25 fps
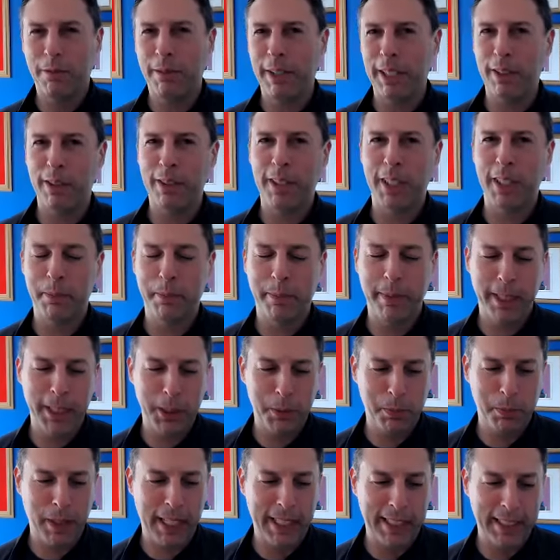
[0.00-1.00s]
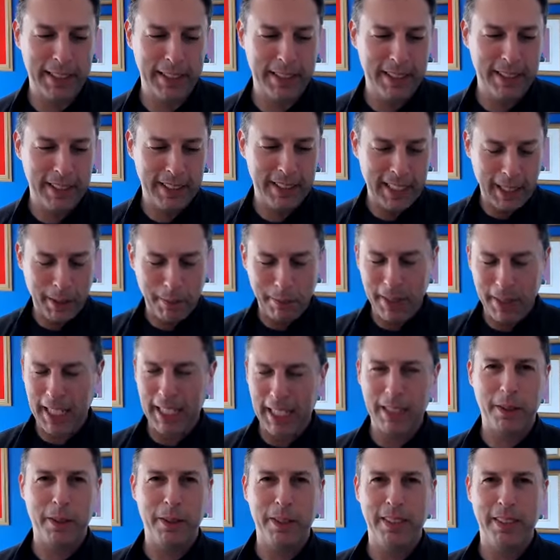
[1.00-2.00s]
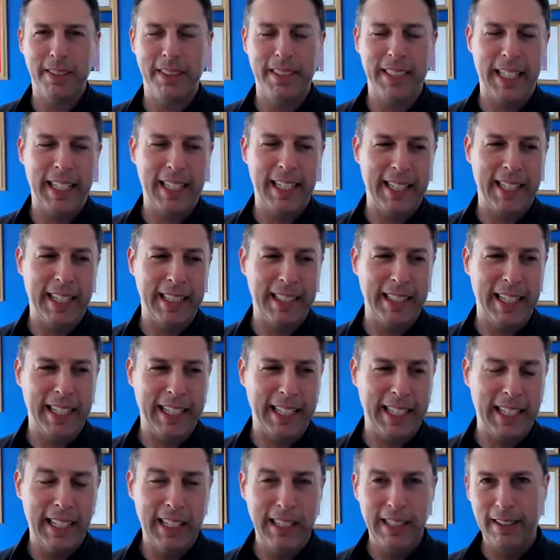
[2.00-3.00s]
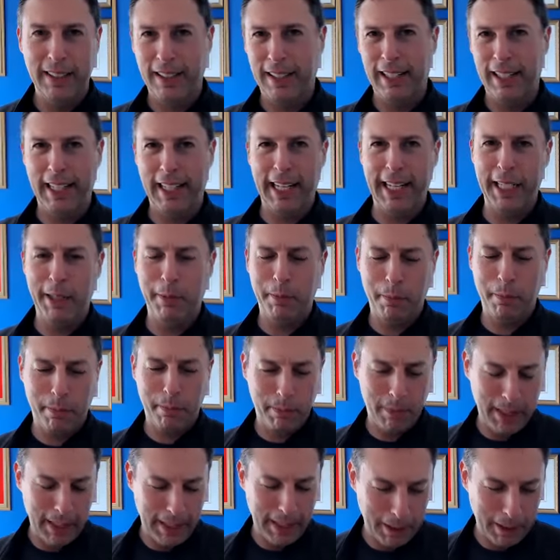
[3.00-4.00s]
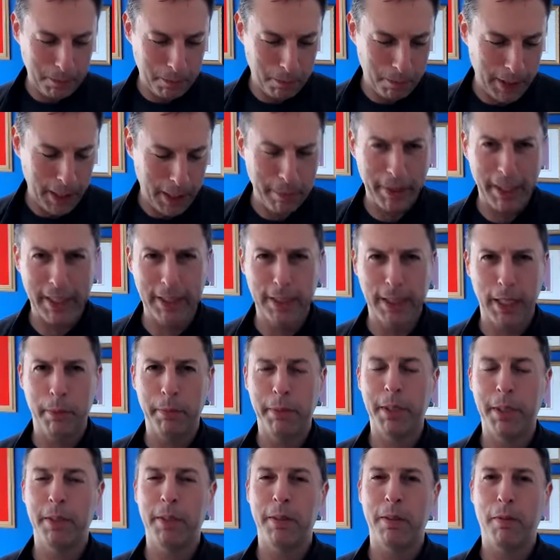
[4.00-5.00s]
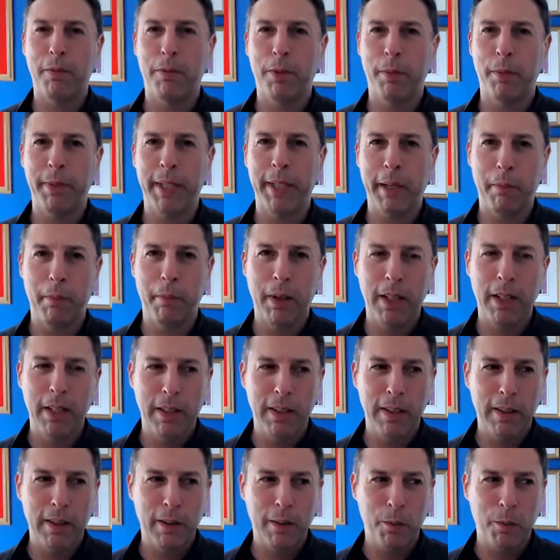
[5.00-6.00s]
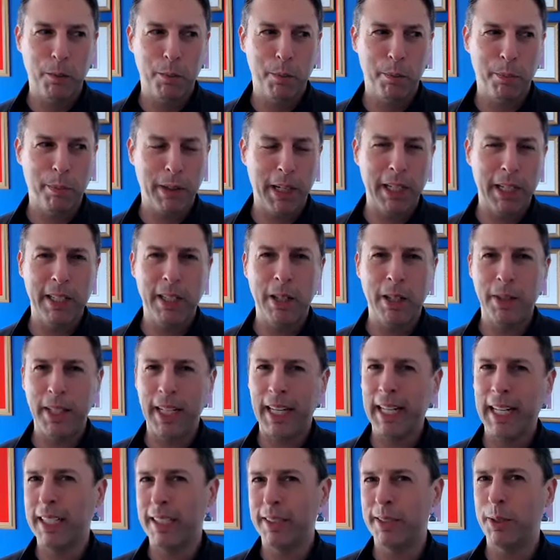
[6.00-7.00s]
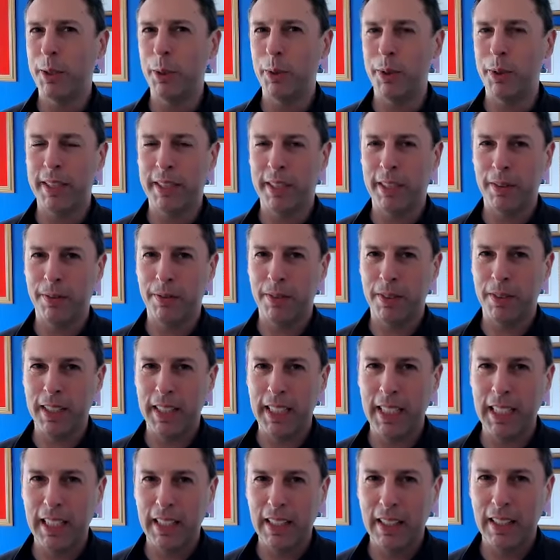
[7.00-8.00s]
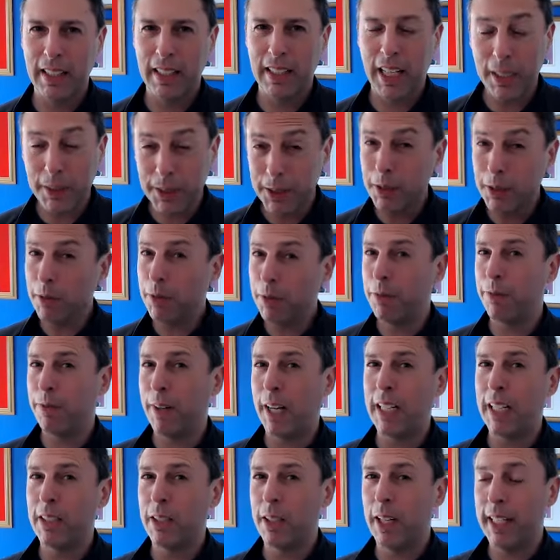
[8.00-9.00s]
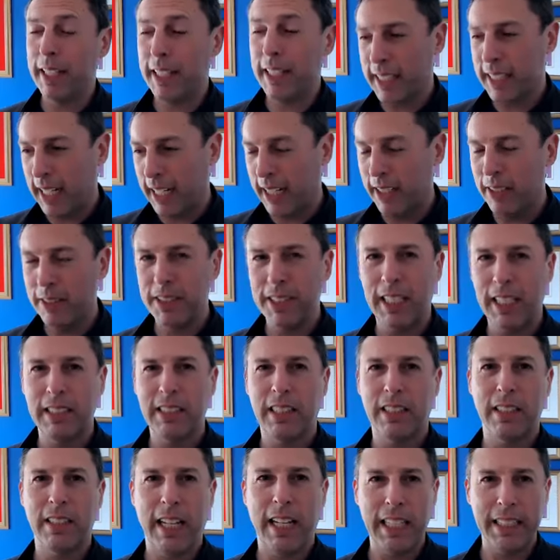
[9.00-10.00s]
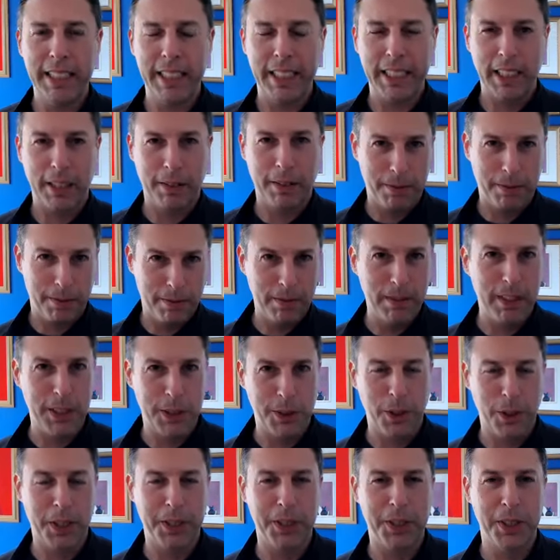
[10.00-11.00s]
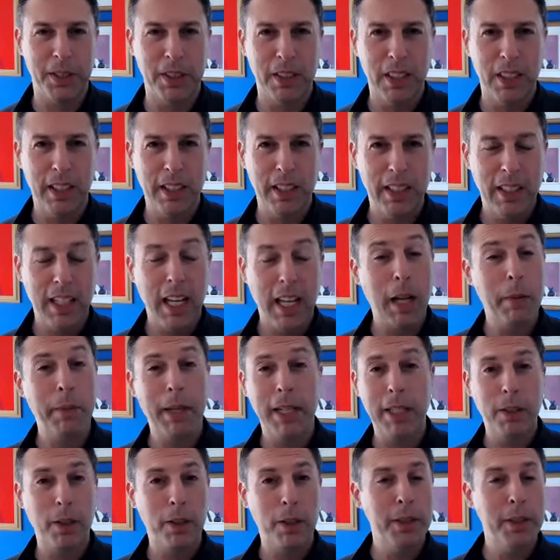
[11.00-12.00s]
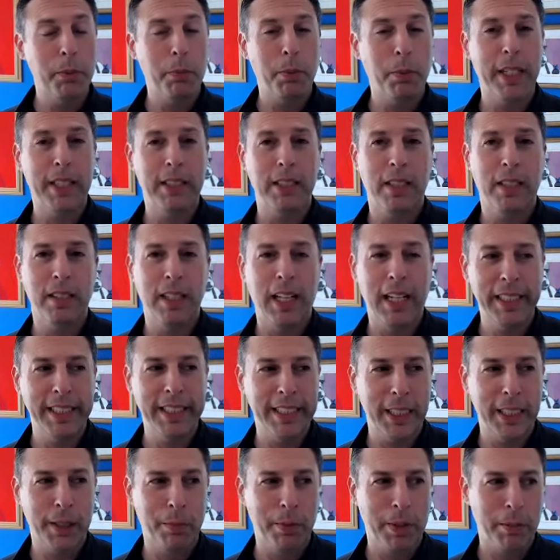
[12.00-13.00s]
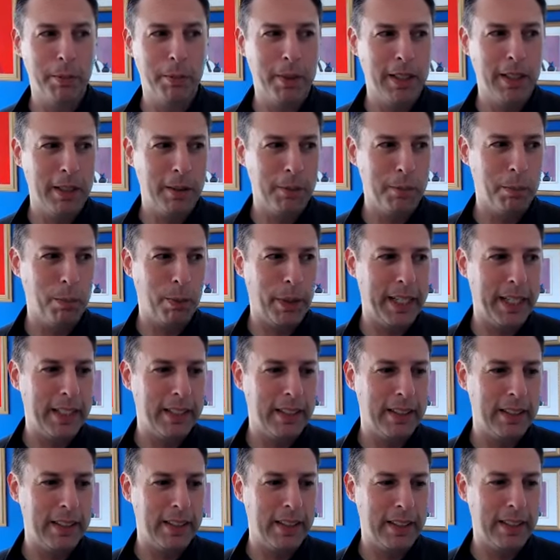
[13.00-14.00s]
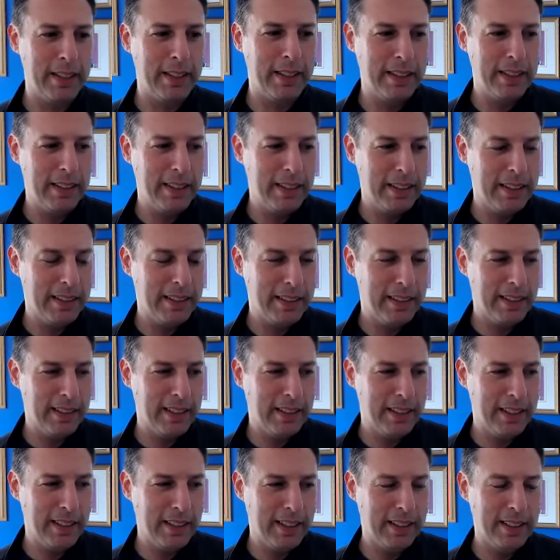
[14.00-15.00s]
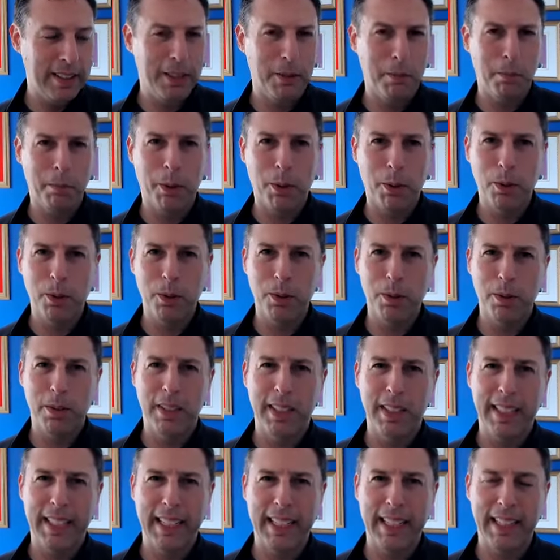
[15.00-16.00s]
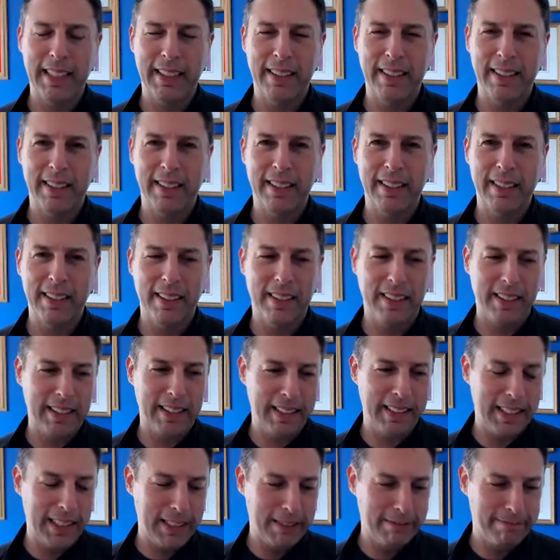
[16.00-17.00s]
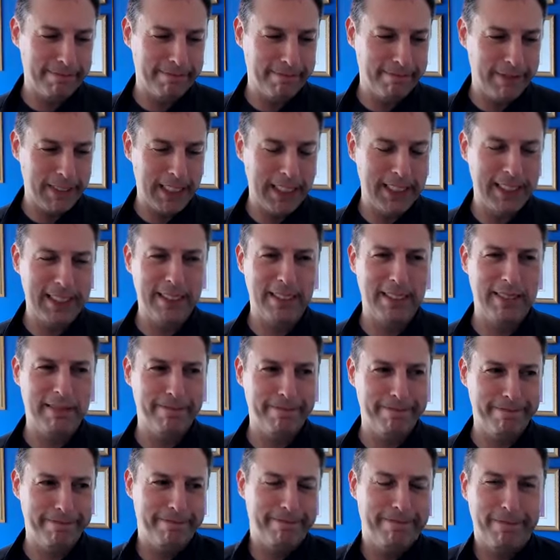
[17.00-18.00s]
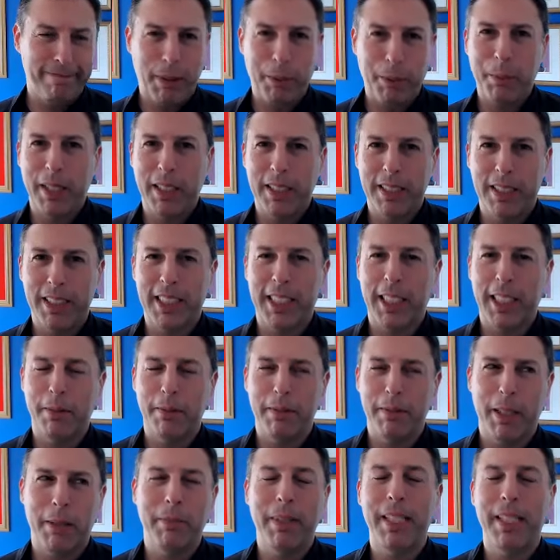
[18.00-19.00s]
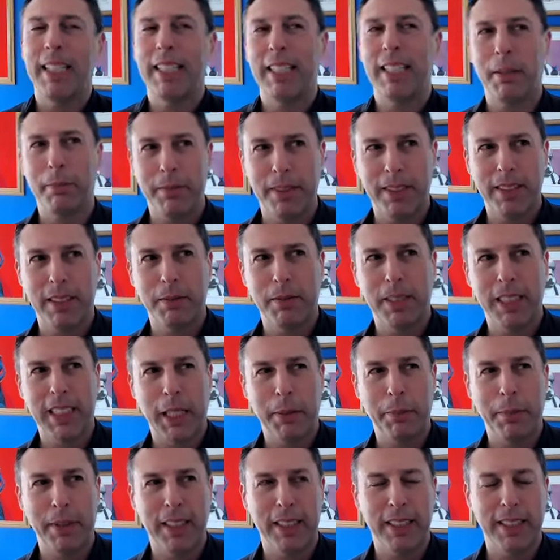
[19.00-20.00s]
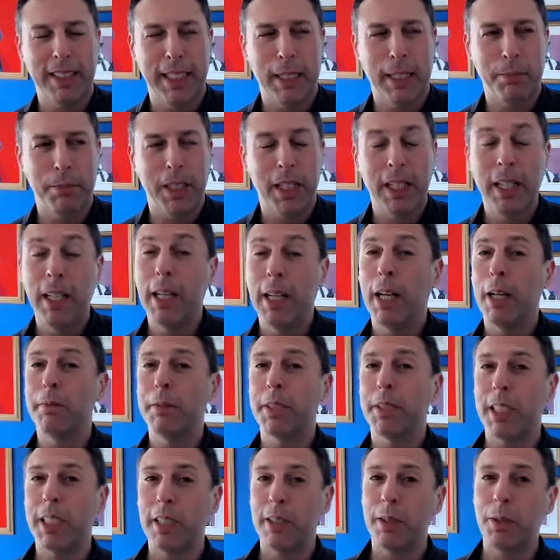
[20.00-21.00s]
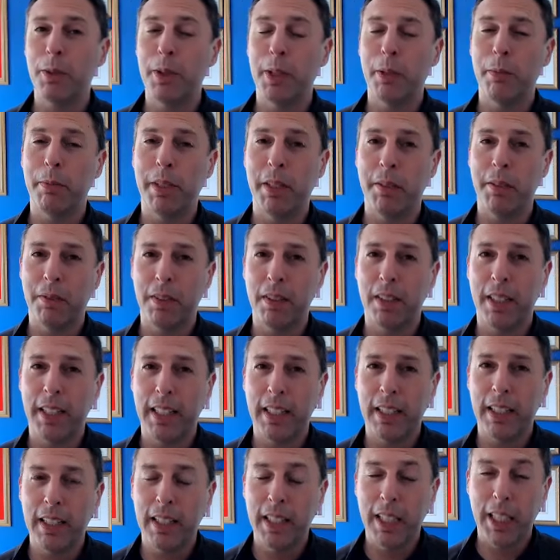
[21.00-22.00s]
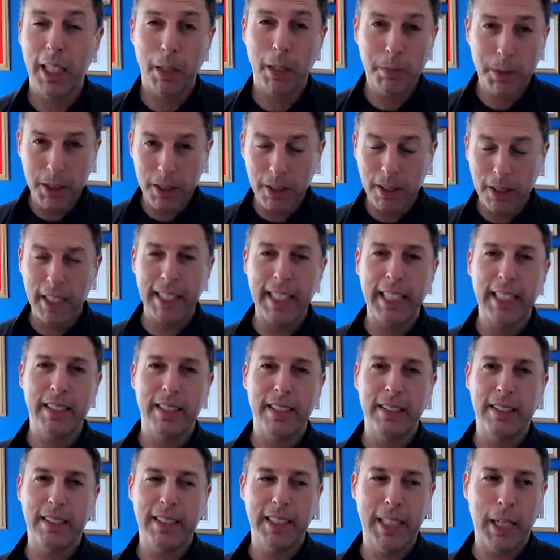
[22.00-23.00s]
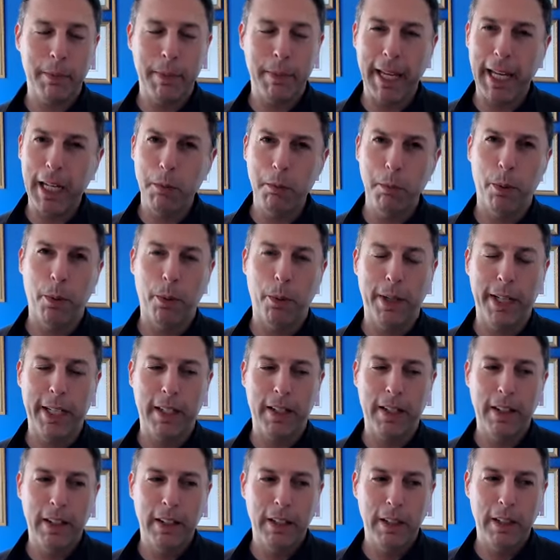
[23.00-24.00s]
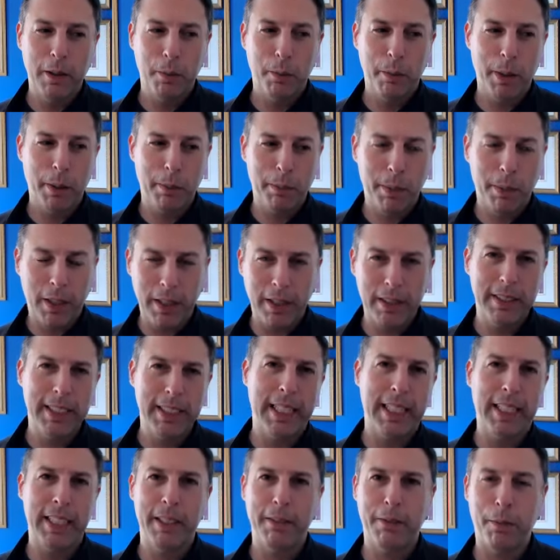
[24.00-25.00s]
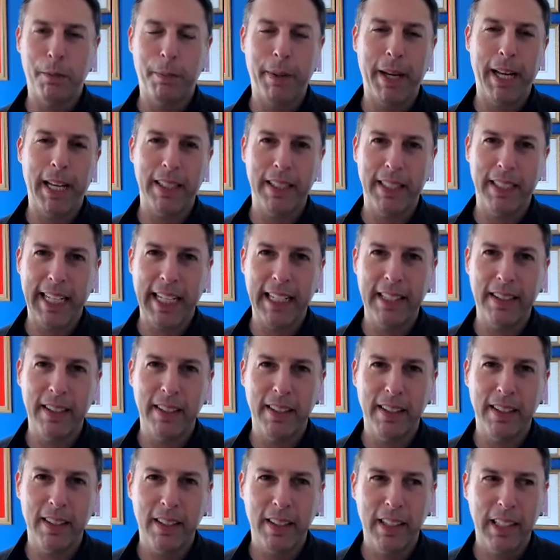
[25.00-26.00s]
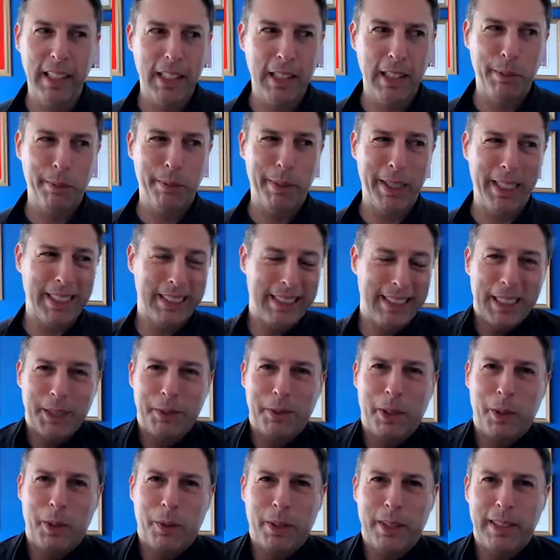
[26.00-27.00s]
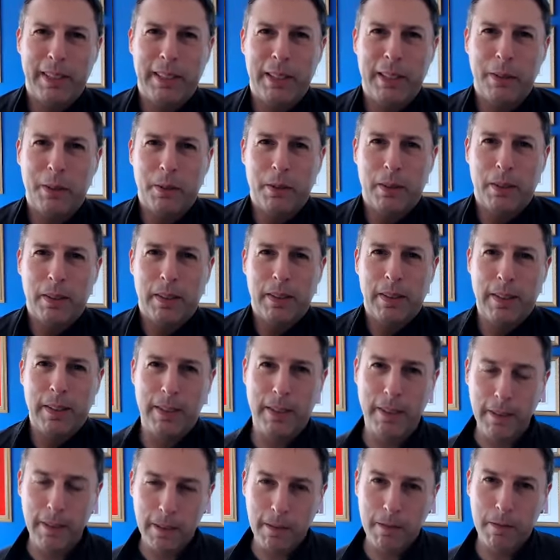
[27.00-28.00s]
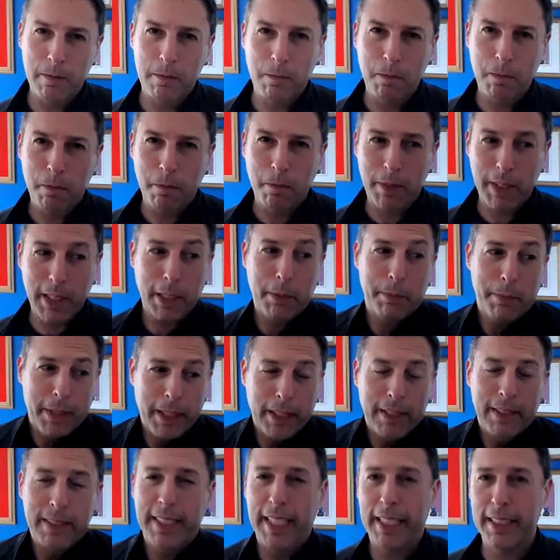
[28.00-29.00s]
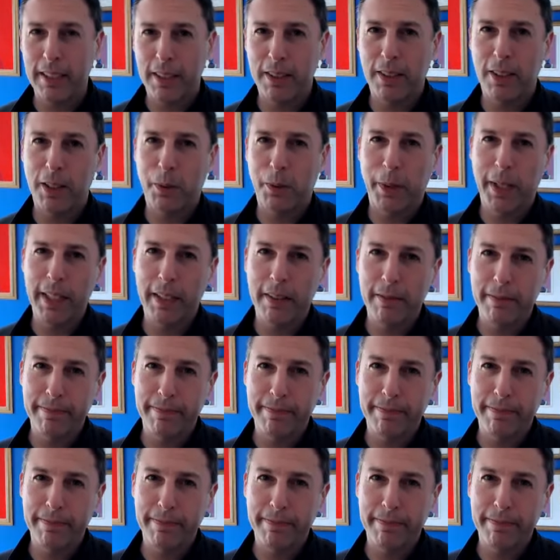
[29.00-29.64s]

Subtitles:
follow the best practices, and I'm not going to say that like I'm exempt from them, but I know that I can do it differently. I'll still follow. I understand the logic of the structure. I'm not going to break the logic, but I'm gonna break the mold and the this. I'm gonna skip. I'm not that I'm skipping the steps. I'm just gonna do them differently. I'm still gonna get to the same endpoint, but I'm gonna take a different path to get there because that's what I want to do. I'm gonna take the long way.